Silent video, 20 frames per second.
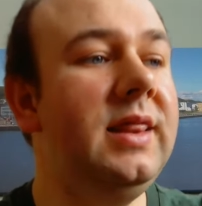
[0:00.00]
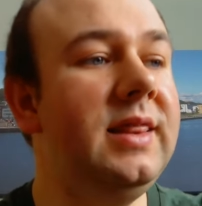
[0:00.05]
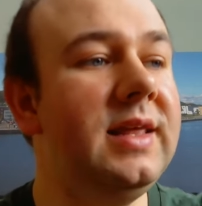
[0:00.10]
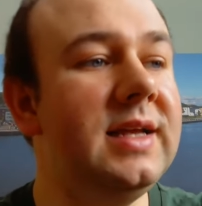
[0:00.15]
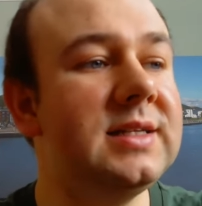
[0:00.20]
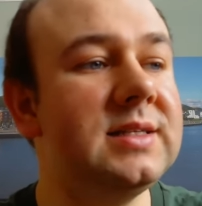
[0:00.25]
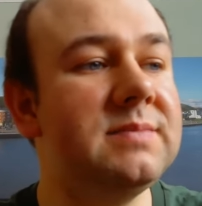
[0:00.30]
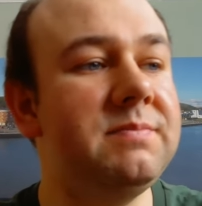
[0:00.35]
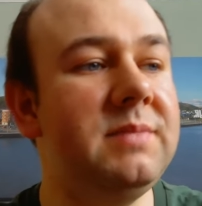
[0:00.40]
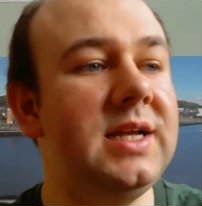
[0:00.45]

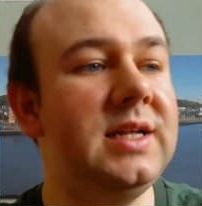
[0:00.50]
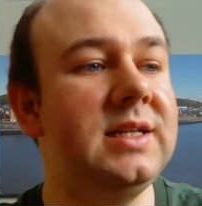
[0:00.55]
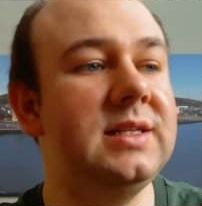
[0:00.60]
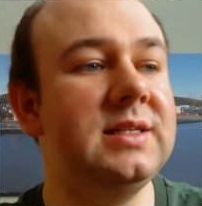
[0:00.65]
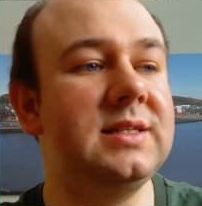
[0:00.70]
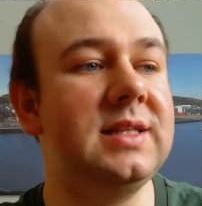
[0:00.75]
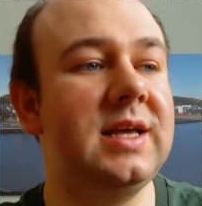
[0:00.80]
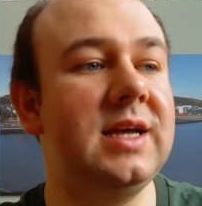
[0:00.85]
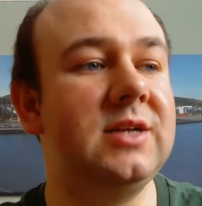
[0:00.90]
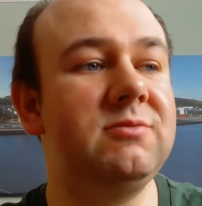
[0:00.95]
This
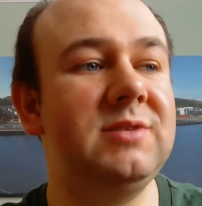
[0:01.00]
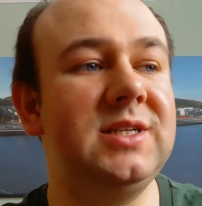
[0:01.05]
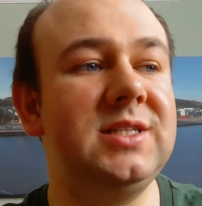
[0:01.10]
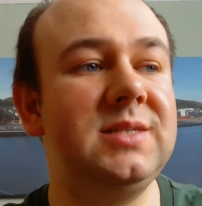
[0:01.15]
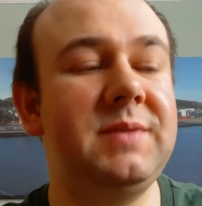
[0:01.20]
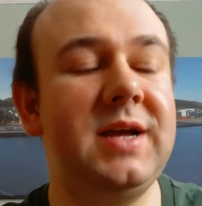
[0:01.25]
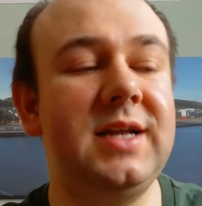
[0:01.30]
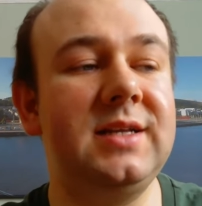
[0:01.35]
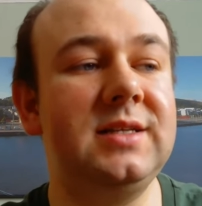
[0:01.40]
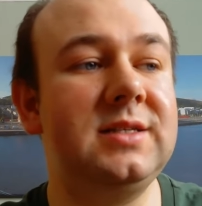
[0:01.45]
means that we
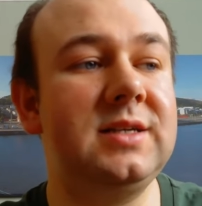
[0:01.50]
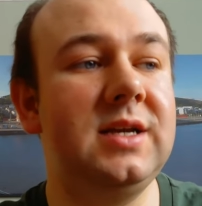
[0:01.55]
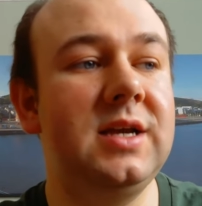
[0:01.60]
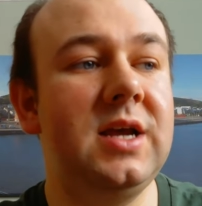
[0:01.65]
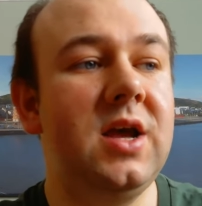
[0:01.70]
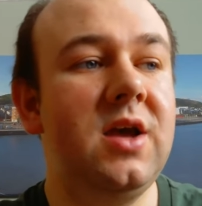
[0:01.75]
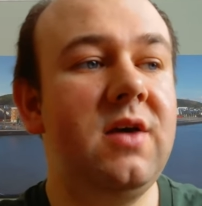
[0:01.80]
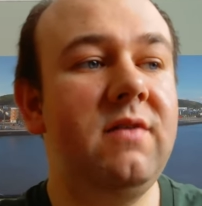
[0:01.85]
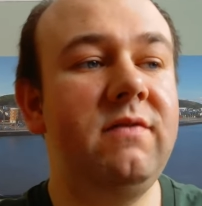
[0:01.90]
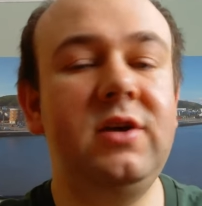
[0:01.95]
spent
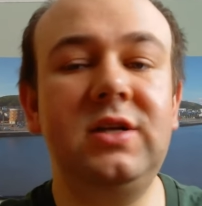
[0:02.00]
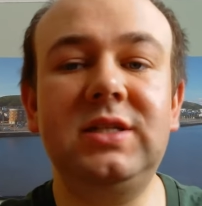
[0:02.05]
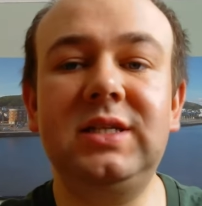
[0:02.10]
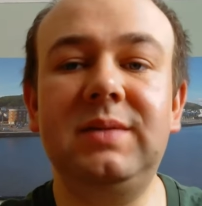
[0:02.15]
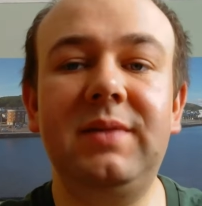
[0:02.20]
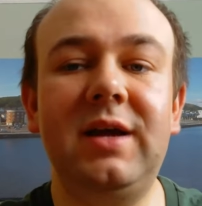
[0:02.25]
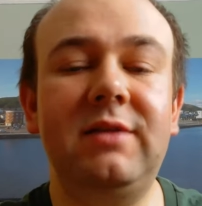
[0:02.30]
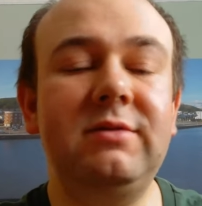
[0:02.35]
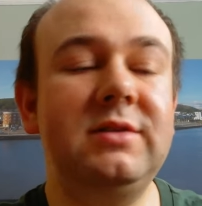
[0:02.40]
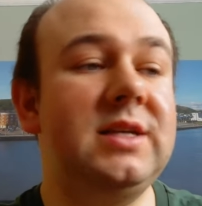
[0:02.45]

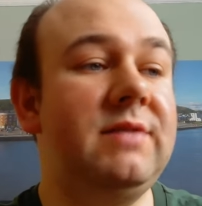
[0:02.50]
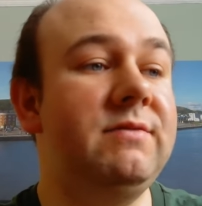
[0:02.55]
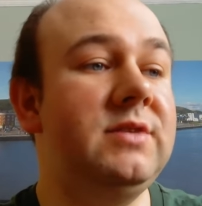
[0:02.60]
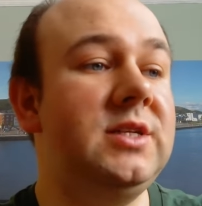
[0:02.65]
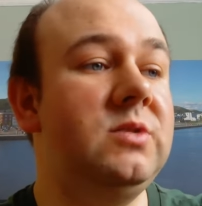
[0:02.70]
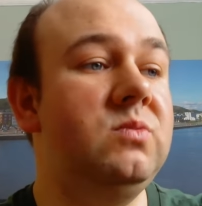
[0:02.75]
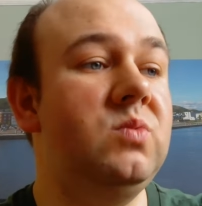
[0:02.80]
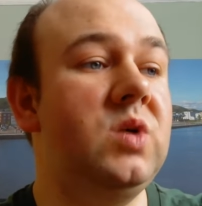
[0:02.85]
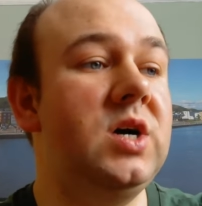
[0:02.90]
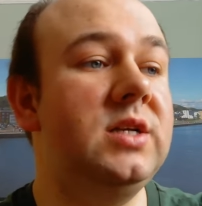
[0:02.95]
thirteen pounds
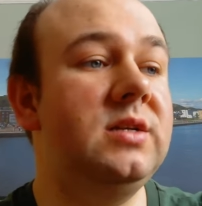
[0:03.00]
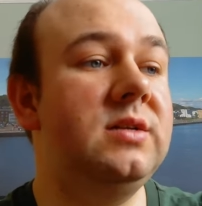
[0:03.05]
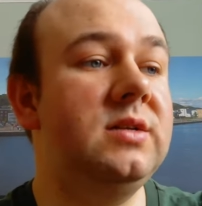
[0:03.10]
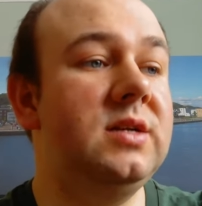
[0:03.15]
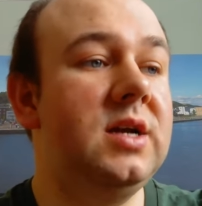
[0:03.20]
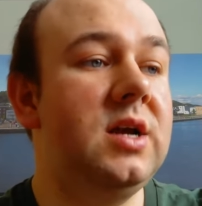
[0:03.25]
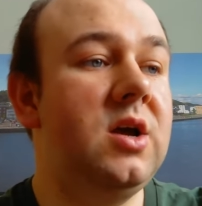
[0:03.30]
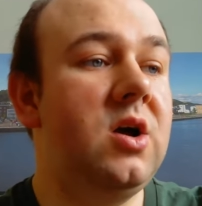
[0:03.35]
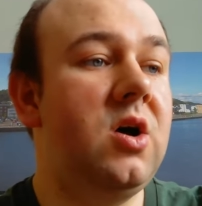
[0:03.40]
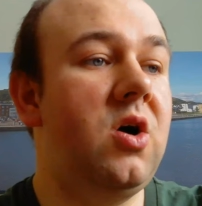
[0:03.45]
seventy-one
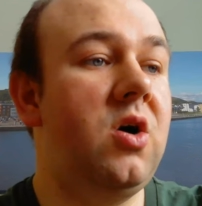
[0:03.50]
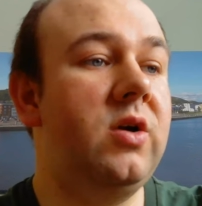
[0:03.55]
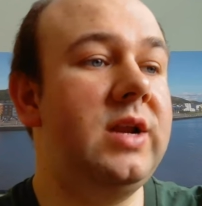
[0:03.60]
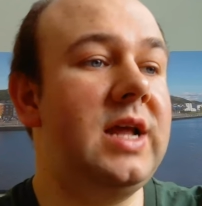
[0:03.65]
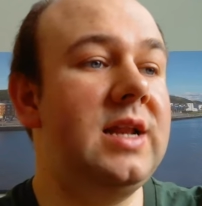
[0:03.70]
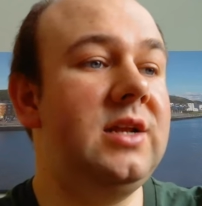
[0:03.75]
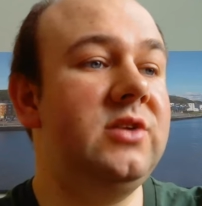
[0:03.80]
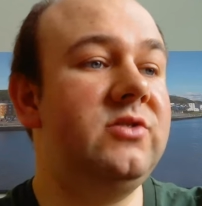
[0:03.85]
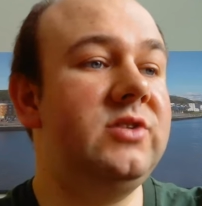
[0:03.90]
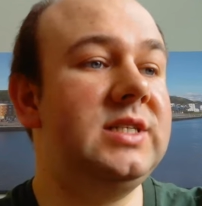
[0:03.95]

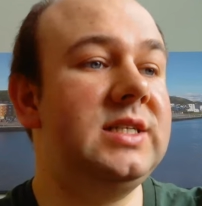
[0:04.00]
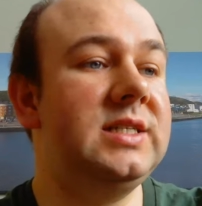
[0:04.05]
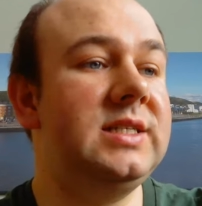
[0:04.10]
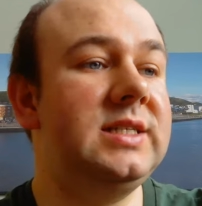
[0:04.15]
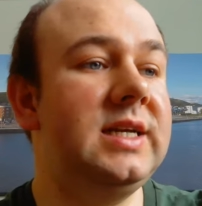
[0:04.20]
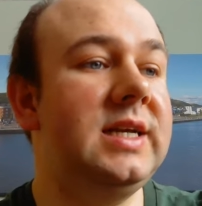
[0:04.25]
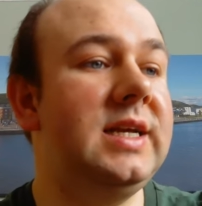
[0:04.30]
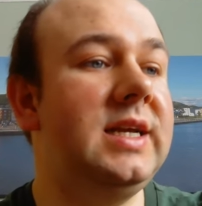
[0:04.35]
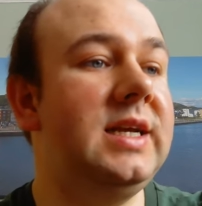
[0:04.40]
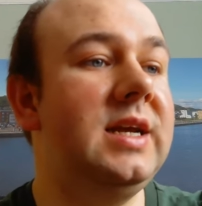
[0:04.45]
on
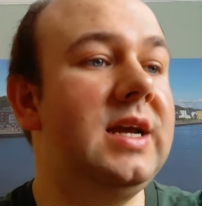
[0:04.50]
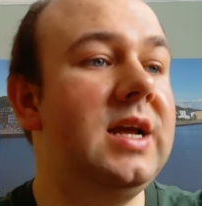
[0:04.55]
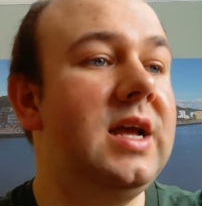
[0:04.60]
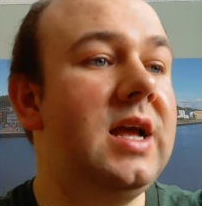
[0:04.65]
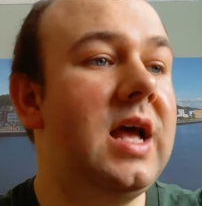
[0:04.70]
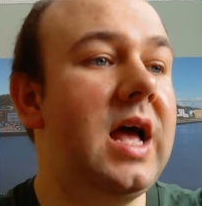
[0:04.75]
electricity.